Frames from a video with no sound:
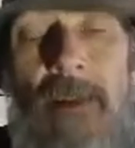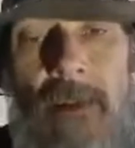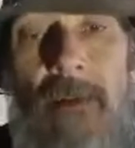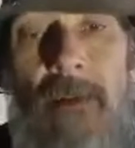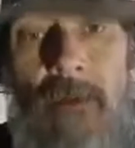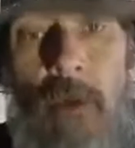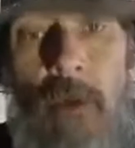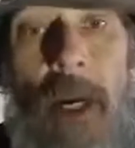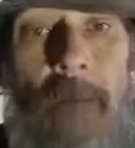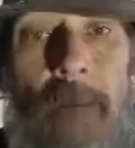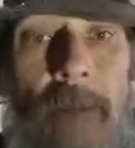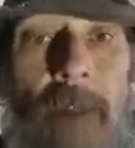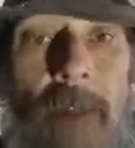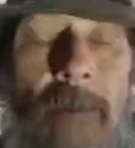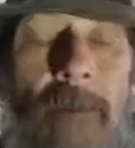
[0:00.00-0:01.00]
raped
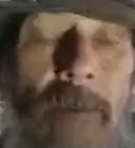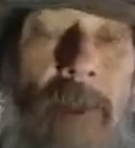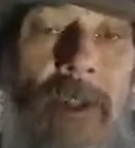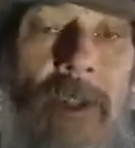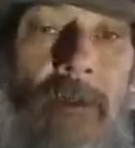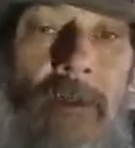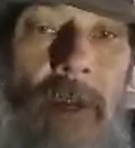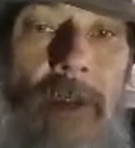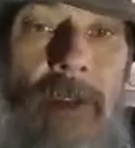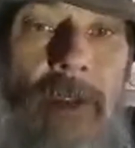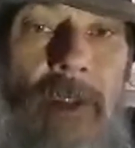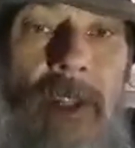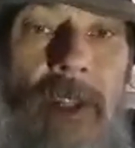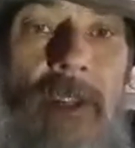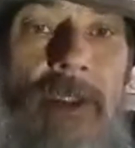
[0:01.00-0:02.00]
in prison, brothers and
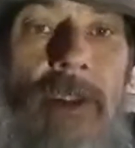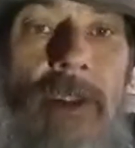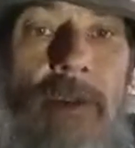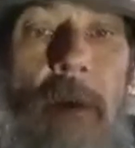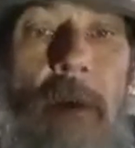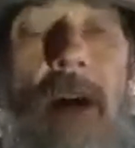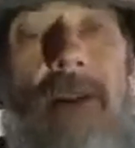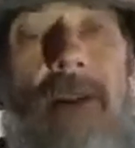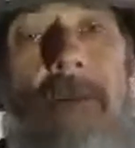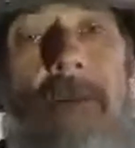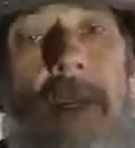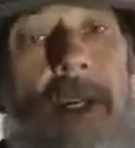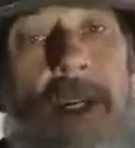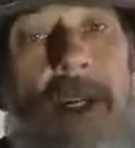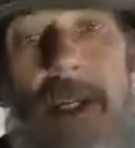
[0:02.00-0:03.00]
sisters,
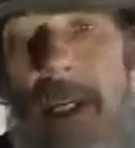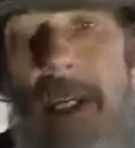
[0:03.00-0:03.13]
possibly. And